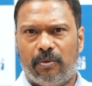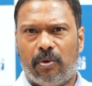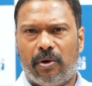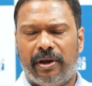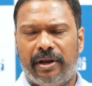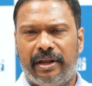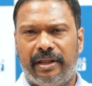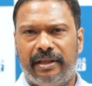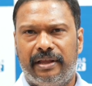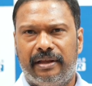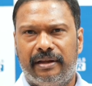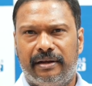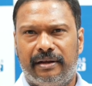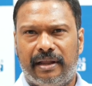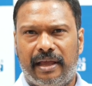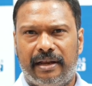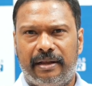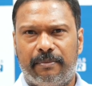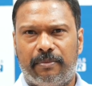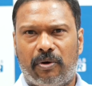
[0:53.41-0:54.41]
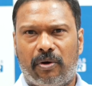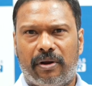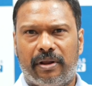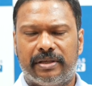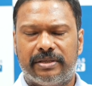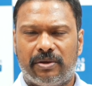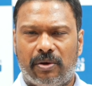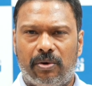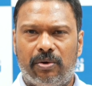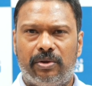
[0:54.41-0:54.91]
avoiding dairy
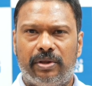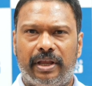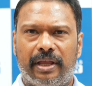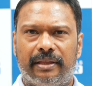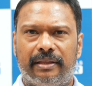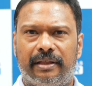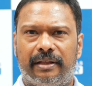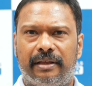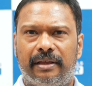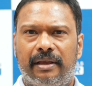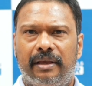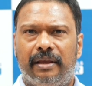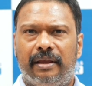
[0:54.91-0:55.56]
products altogether,